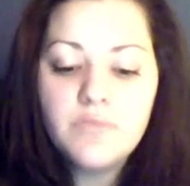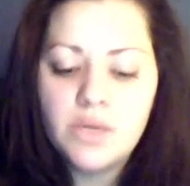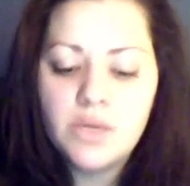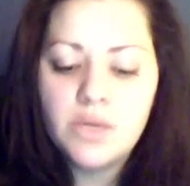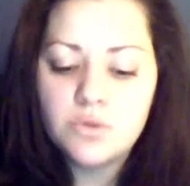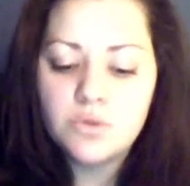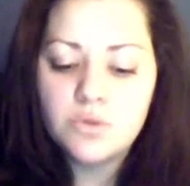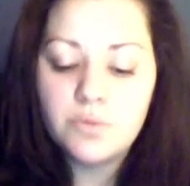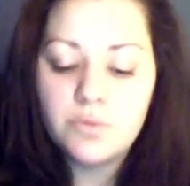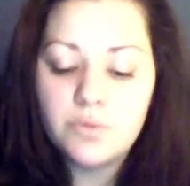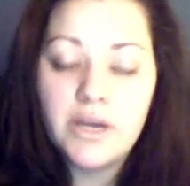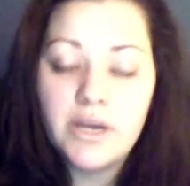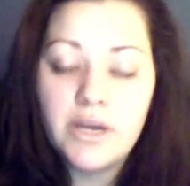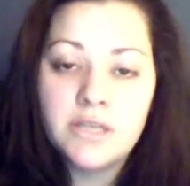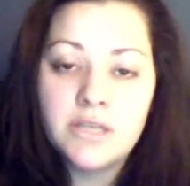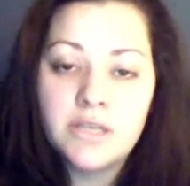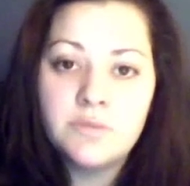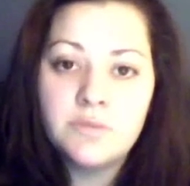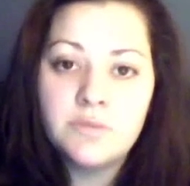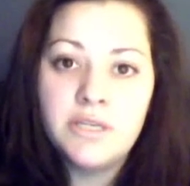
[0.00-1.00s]
I was with my
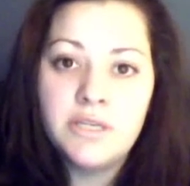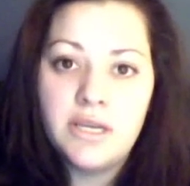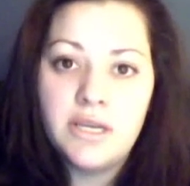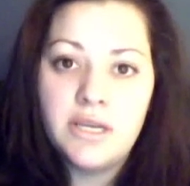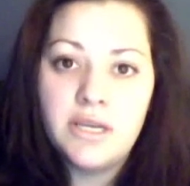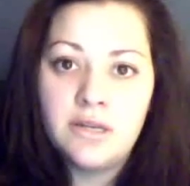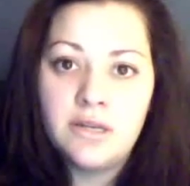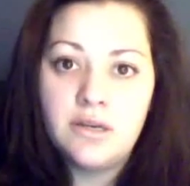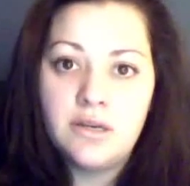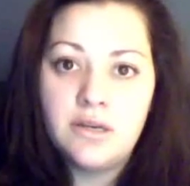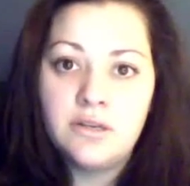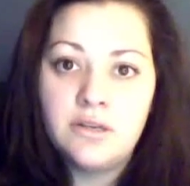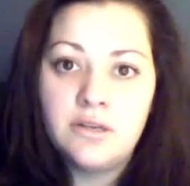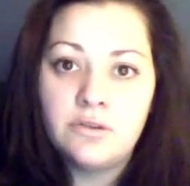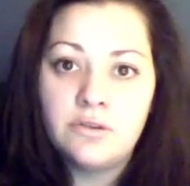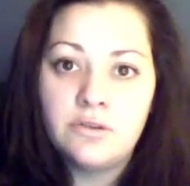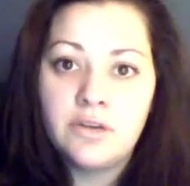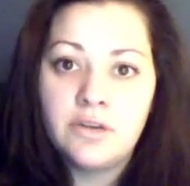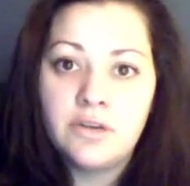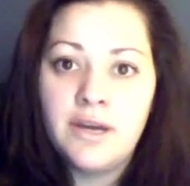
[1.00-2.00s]
husband and
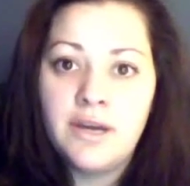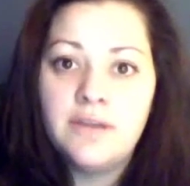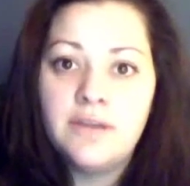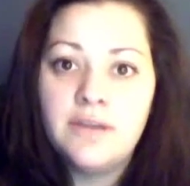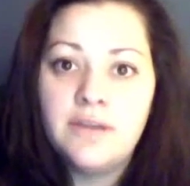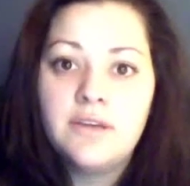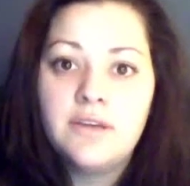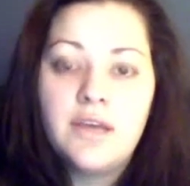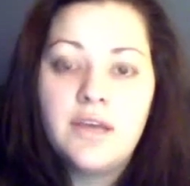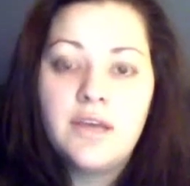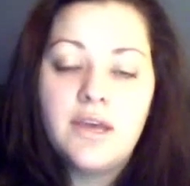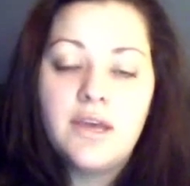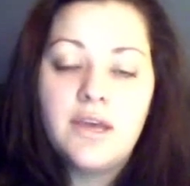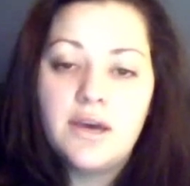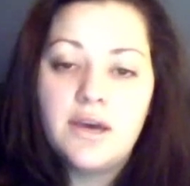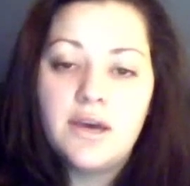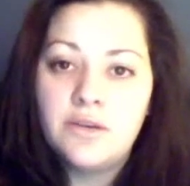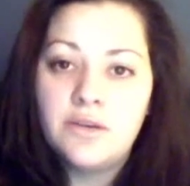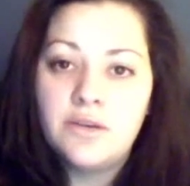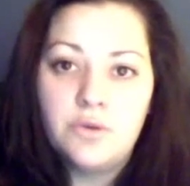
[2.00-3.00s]
another guy.
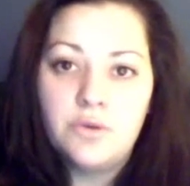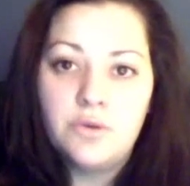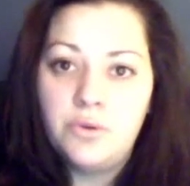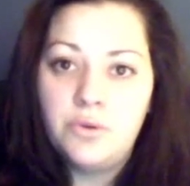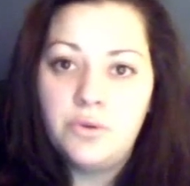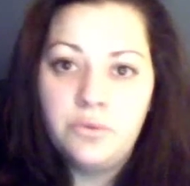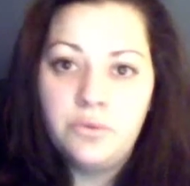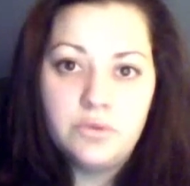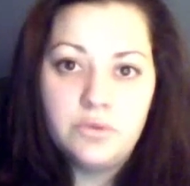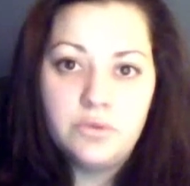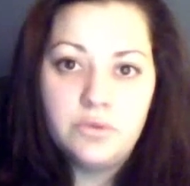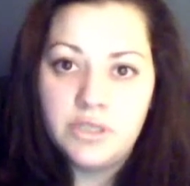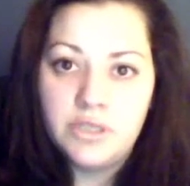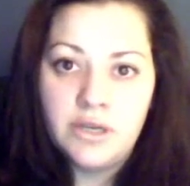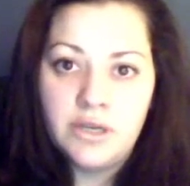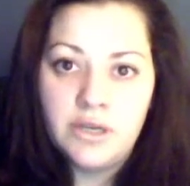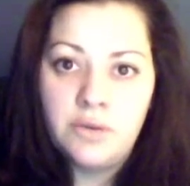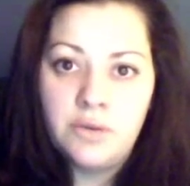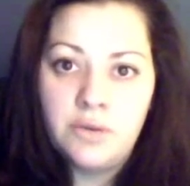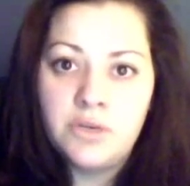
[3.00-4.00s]
I don't know who the
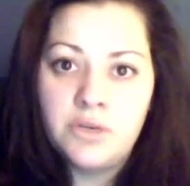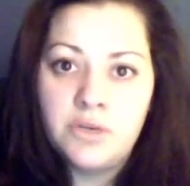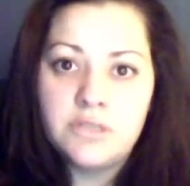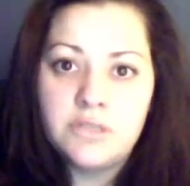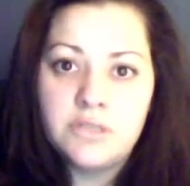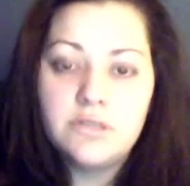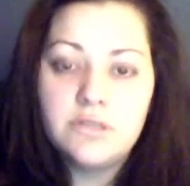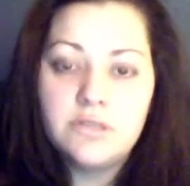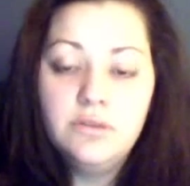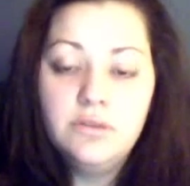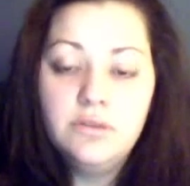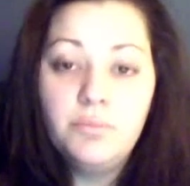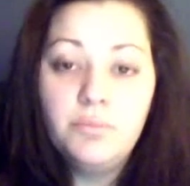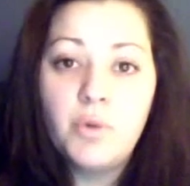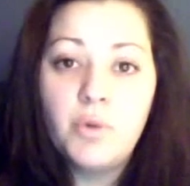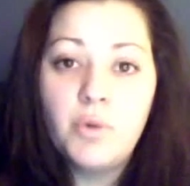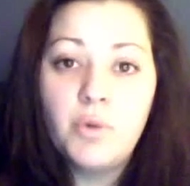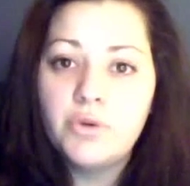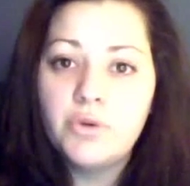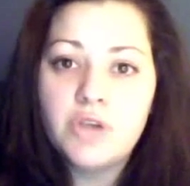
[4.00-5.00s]
guy was,
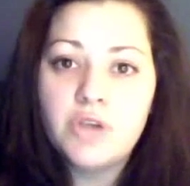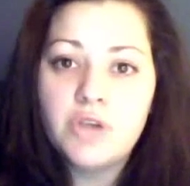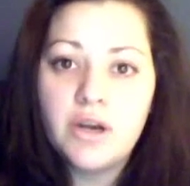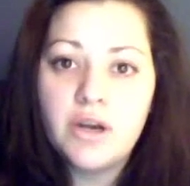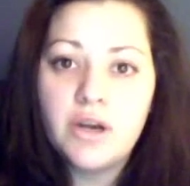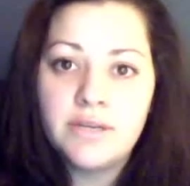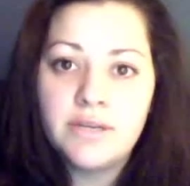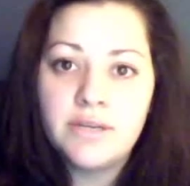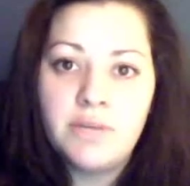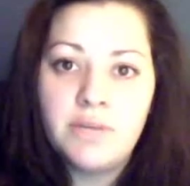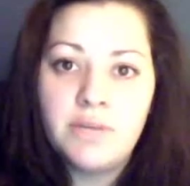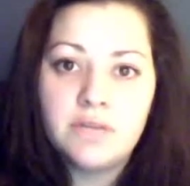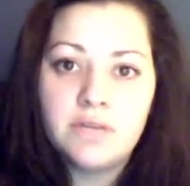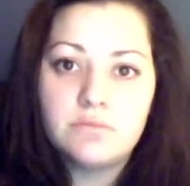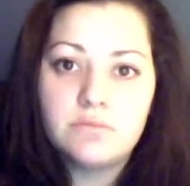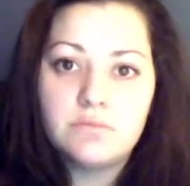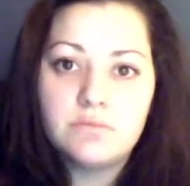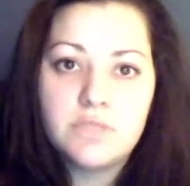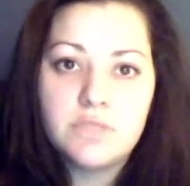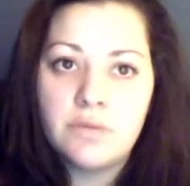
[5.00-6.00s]
but we were talking
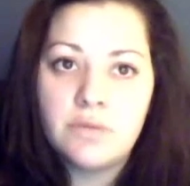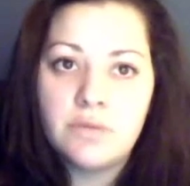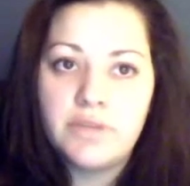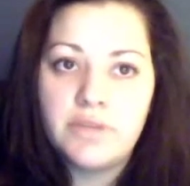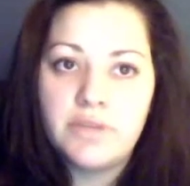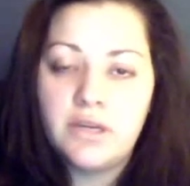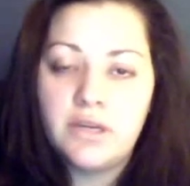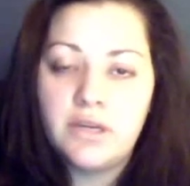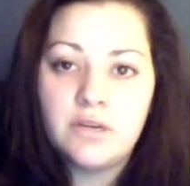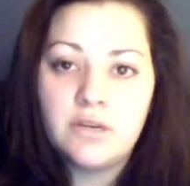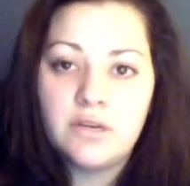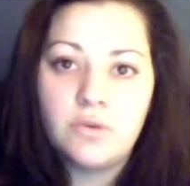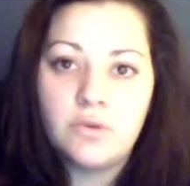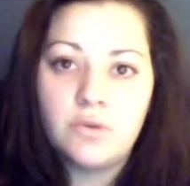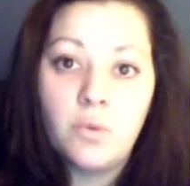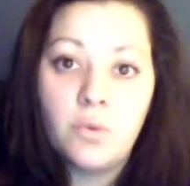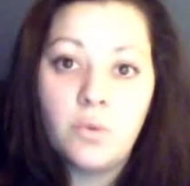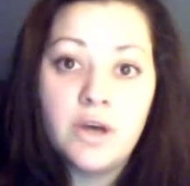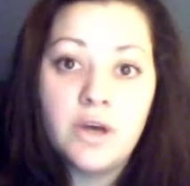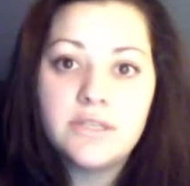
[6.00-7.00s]
about something. I don't
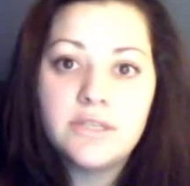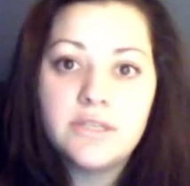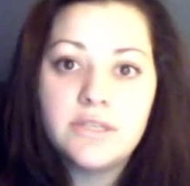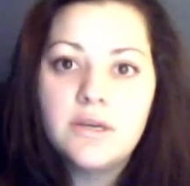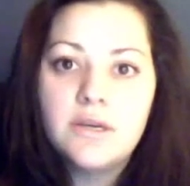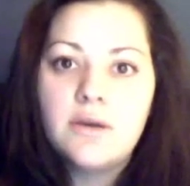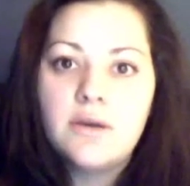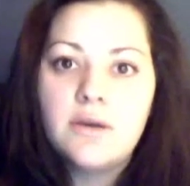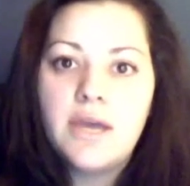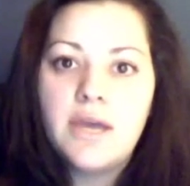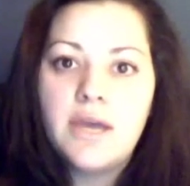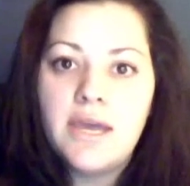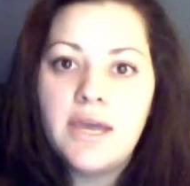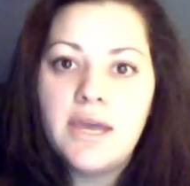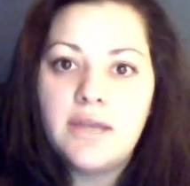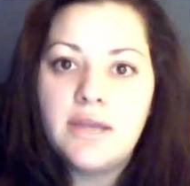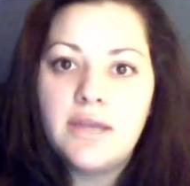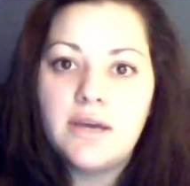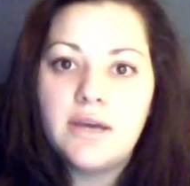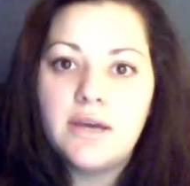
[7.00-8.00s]
know what.
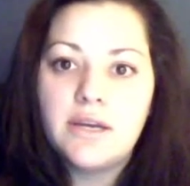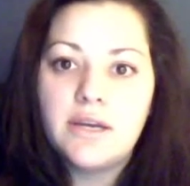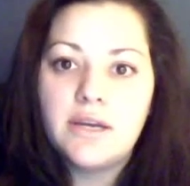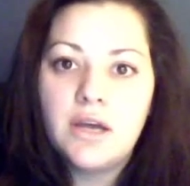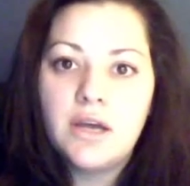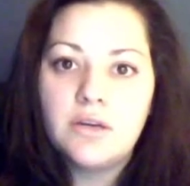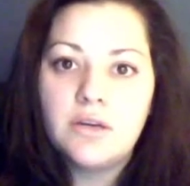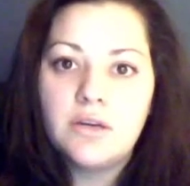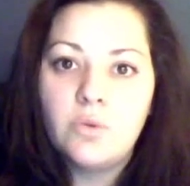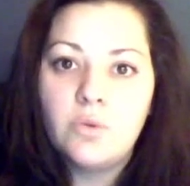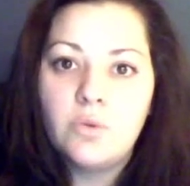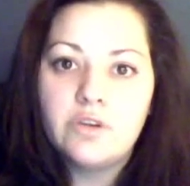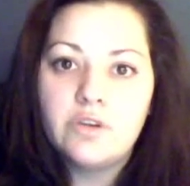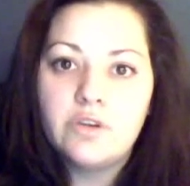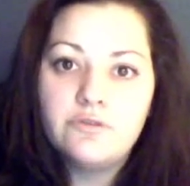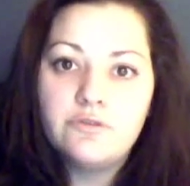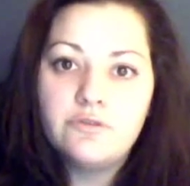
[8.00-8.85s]
And I got a weird